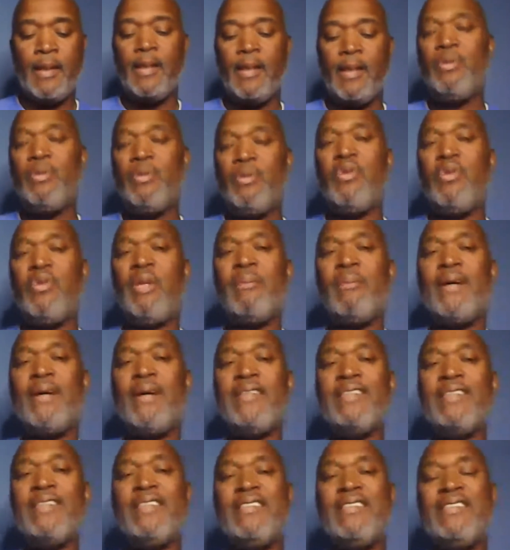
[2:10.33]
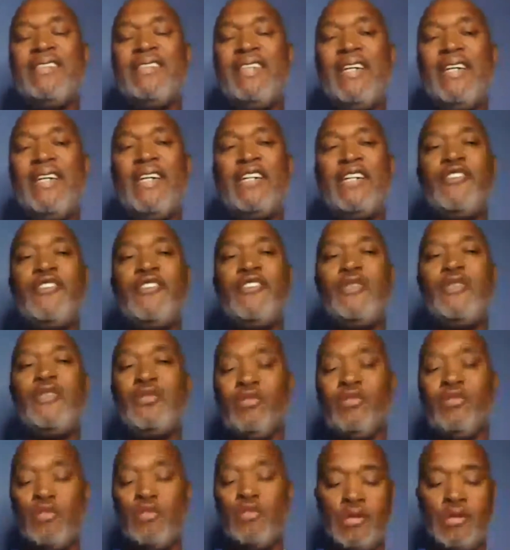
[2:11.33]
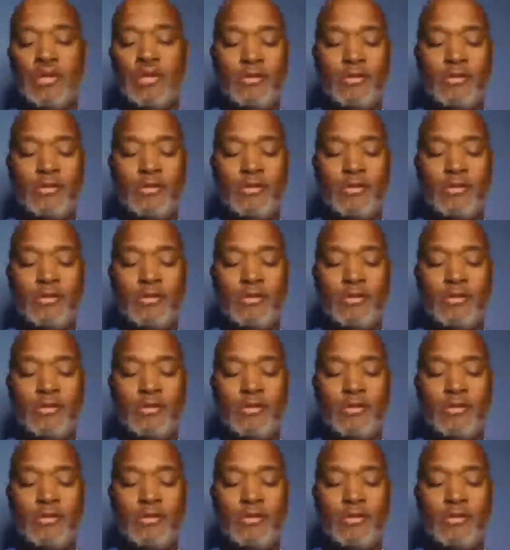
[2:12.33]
But what about Ted Cruz?